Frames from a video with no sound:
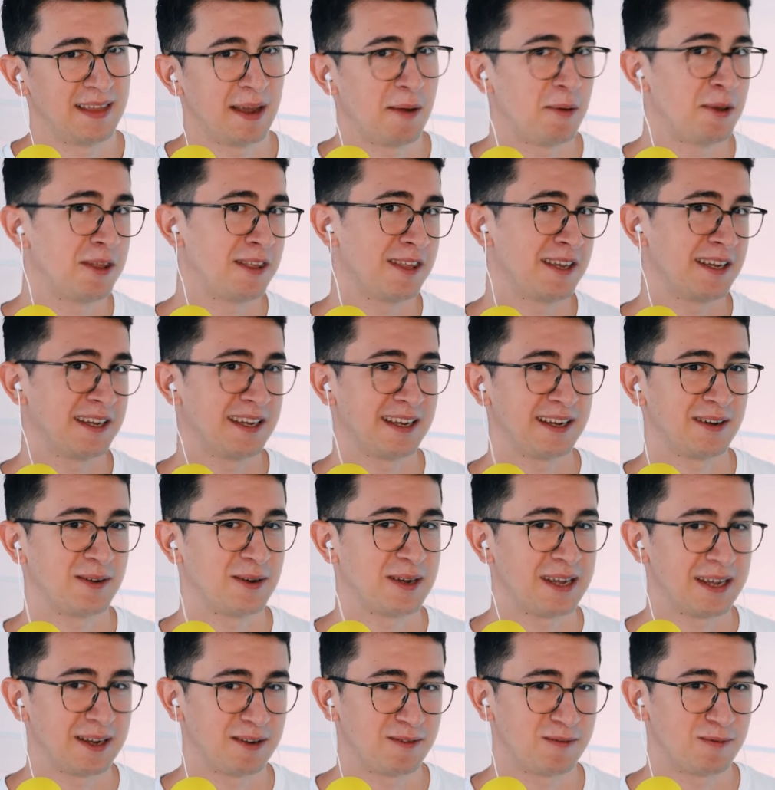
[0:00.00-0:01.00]
They were
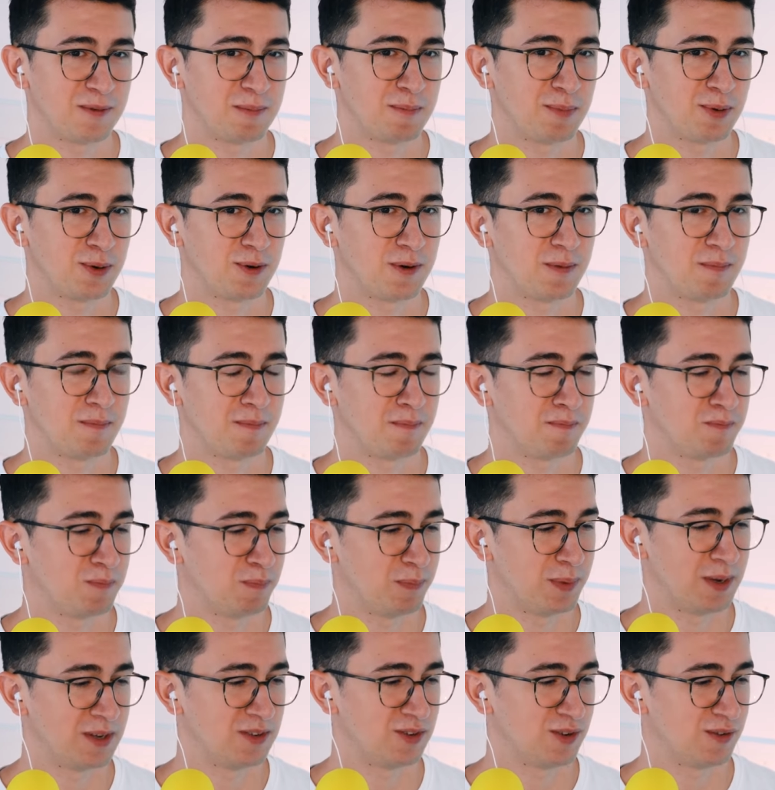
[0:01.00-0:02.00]
thinking, okay, if we put a
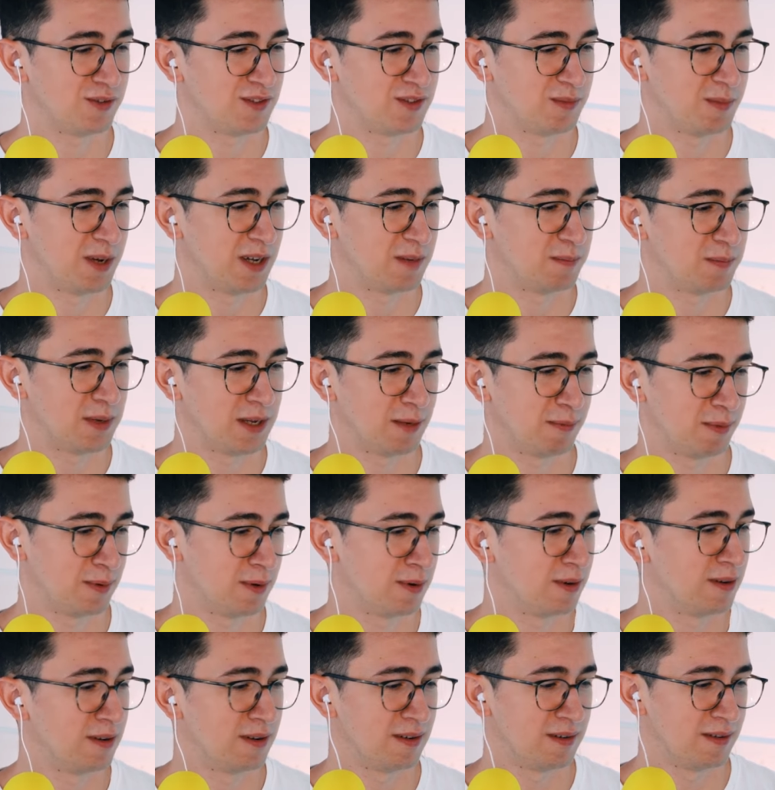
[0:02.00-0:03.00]
bunch of smart
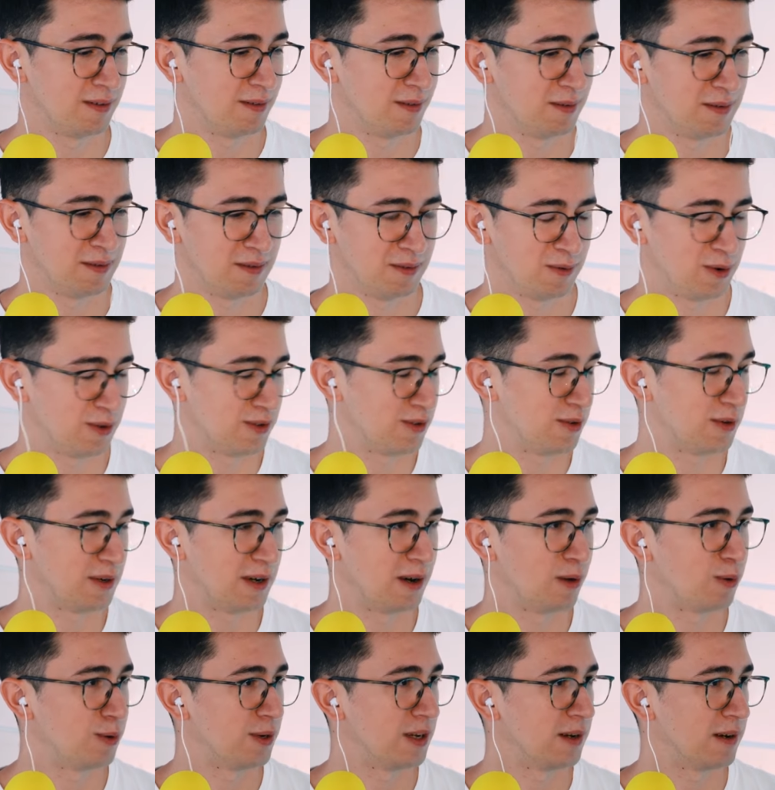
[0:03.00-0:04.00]
people, also
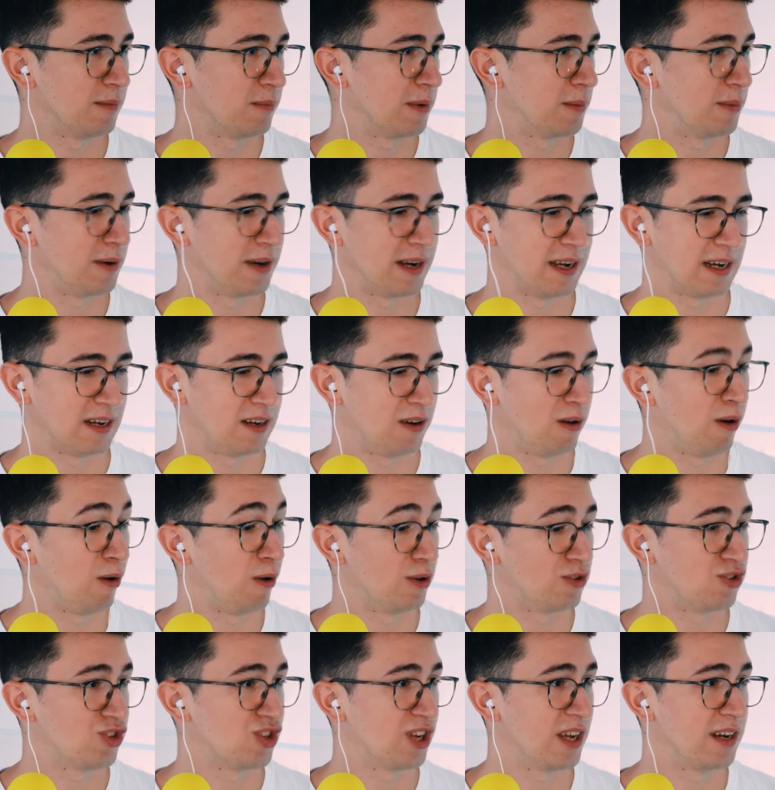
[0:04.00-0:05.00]
including people like
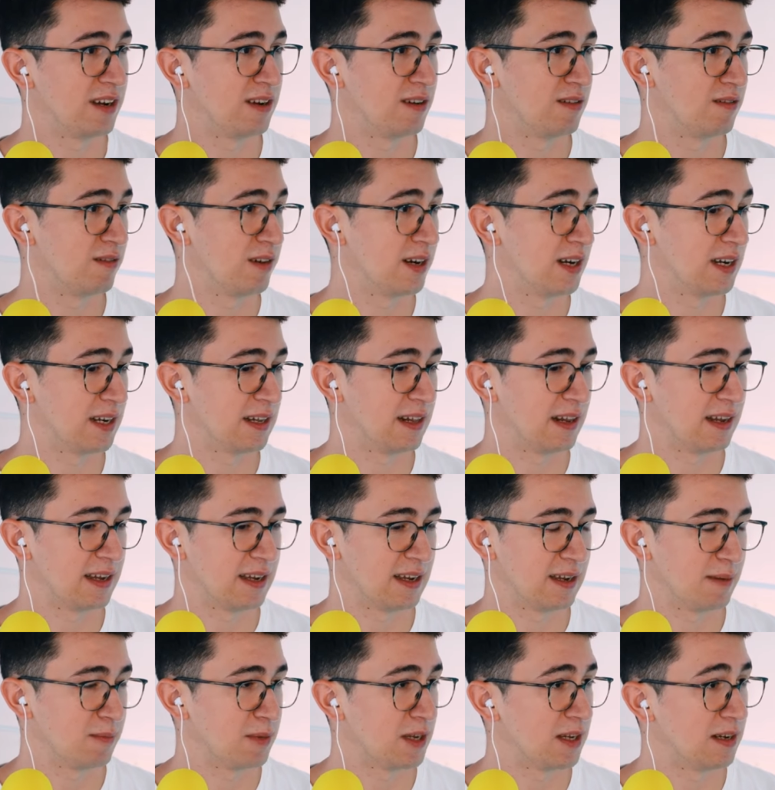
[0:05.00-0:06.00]
Claude Shannon, right,
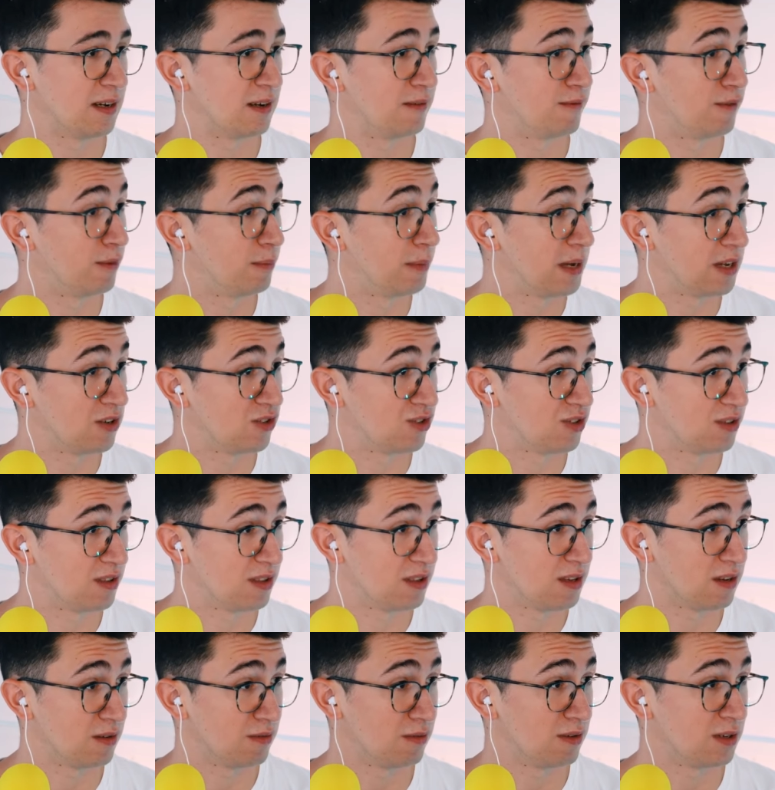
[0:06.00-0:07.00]
like, I mean,
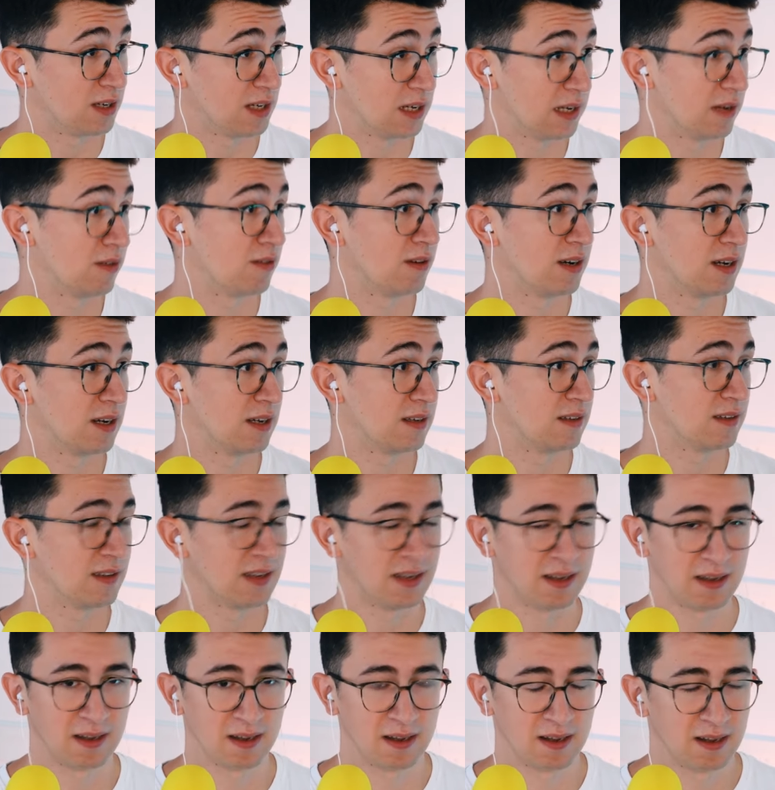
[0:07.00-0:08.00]
information theory,
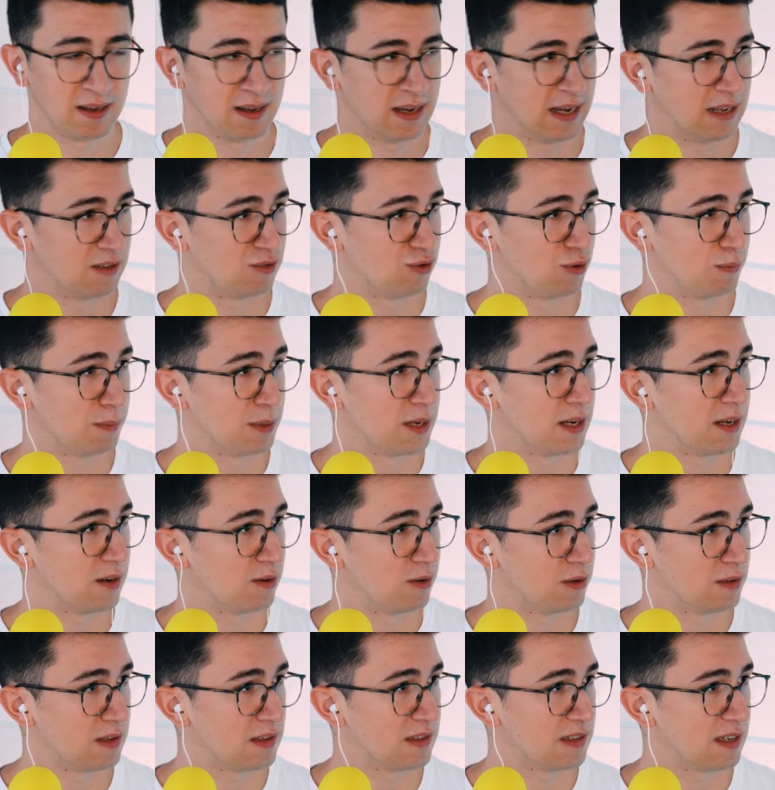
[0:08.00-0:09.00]
right, entropy
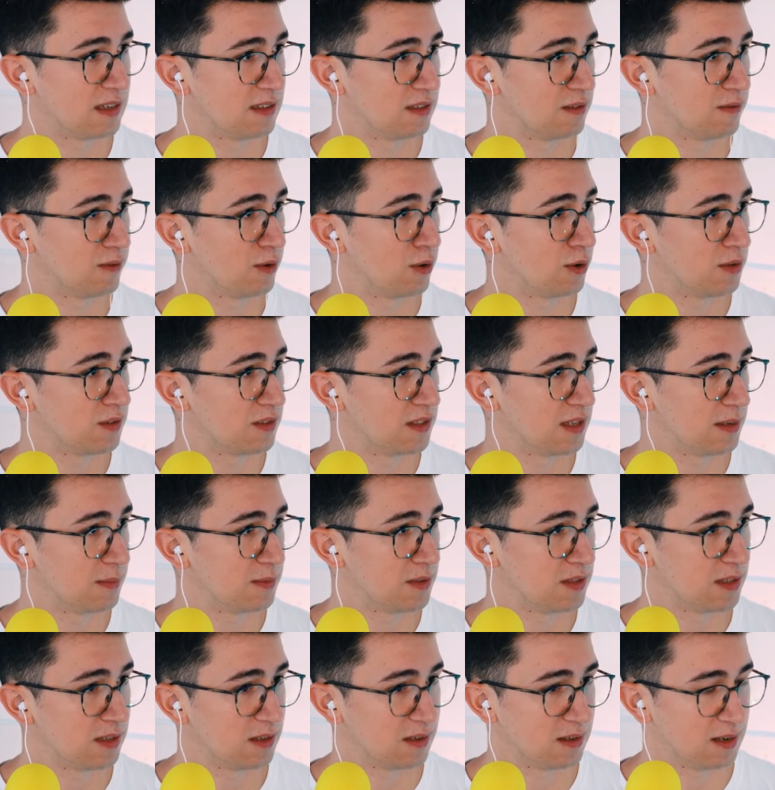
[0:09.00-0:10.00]
and all these kinds of
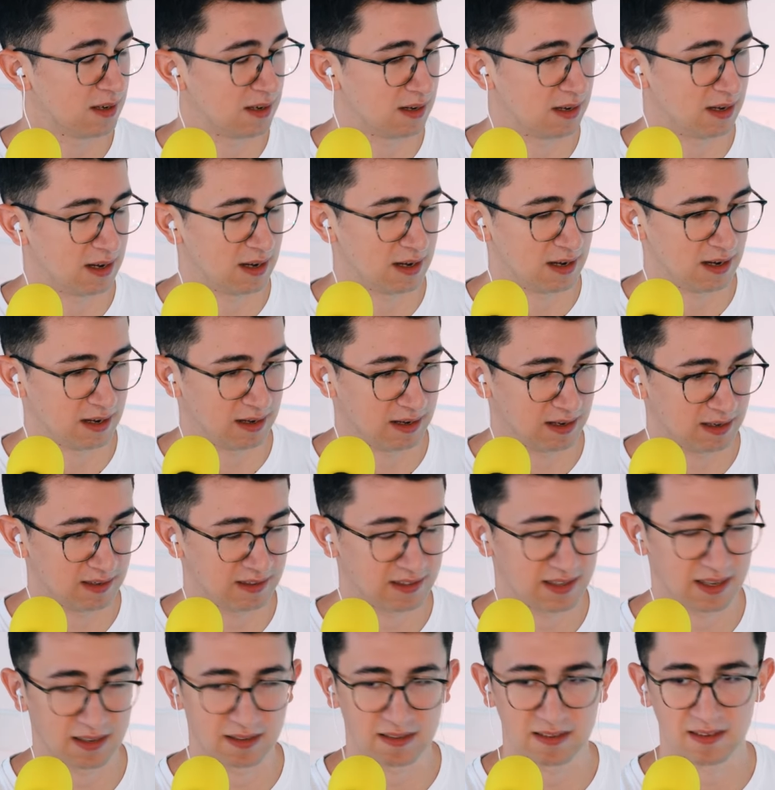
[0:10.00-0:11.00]
concepts in
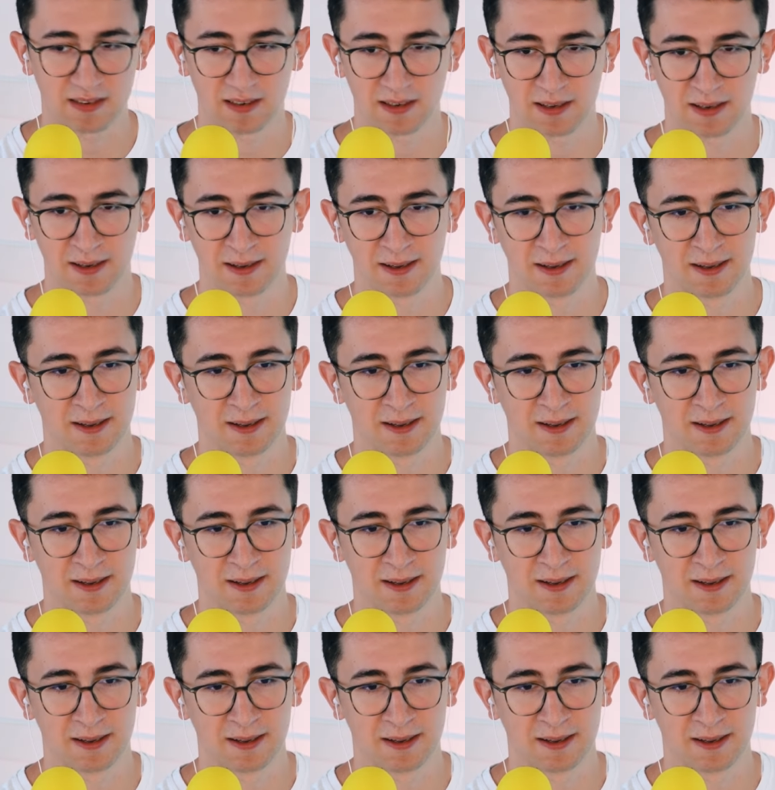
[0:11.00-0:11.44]
this sense,